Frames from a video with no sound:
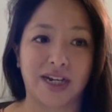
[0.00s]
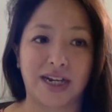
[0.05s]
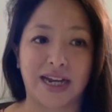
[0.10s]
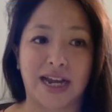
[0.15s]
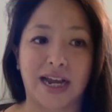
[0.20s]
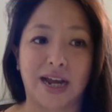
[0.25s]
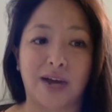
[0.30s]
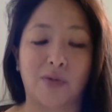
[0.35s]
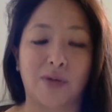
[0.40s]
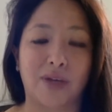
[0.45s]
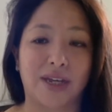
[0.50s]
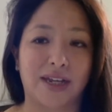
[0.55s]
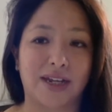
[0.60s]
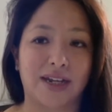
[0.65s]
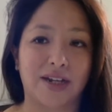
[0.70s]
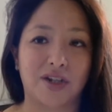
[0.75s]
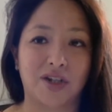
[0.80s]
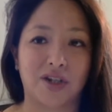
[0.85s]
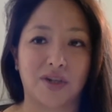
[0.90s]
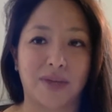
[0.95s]
and how we can
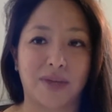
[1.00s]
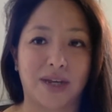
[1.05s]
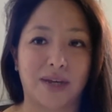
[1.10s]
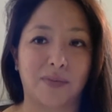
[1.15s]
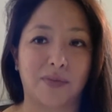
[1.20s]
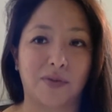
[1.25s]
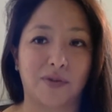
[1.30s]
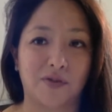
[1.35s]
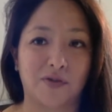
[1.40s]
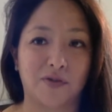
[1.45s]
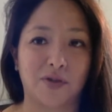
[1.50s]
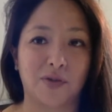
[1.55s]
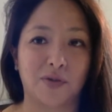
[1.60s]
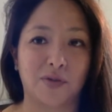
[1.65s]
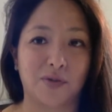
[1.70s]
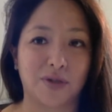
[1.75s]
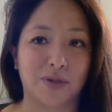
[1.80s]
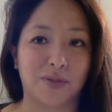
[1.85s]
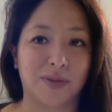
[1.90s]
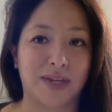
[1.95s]
actually make a move
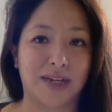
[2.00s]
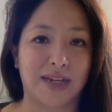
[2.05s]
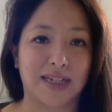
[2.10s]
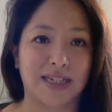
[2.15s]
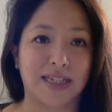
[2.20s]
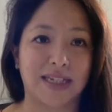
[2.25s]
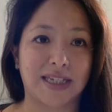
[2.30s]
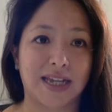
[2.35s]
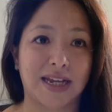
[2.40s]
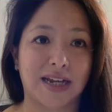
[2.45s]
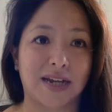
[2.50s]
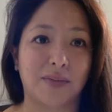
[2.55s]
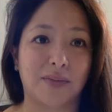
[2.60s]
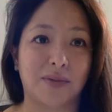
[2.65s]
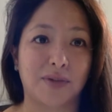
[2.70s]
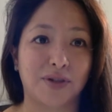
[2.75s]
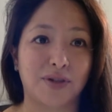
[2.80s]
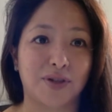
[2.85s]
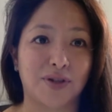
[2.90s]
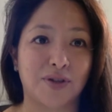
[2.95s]
towards being
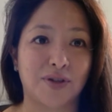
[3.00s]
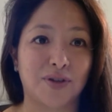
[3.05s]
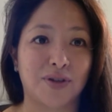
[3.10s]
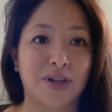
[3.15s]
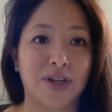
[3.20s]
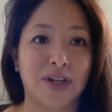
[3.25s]
sustainable too.